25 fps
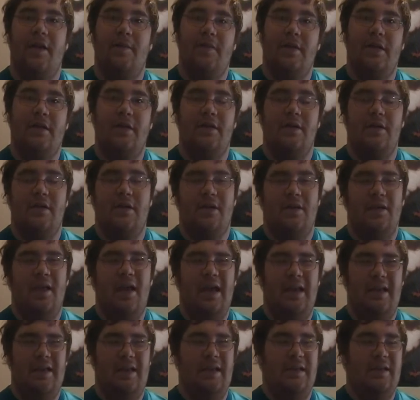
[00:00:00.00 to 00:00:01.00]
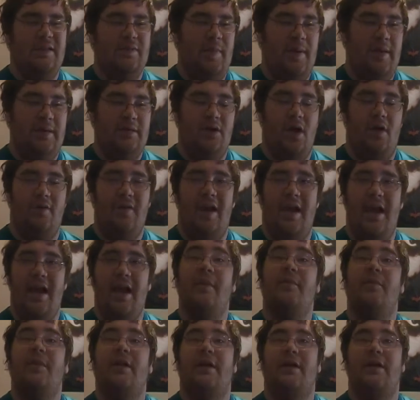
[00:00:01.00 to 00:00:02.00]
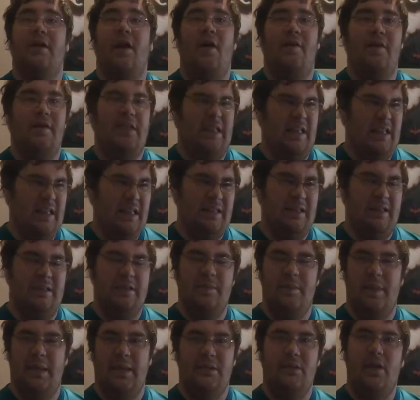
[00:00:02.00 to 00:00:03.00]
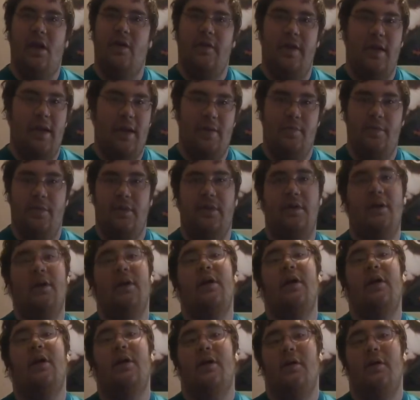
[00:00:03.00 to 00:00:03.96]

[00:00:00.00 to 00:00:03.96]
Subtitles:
I mean, Lion King's based off Hamlet, and obviously this isn't based off Hamlet.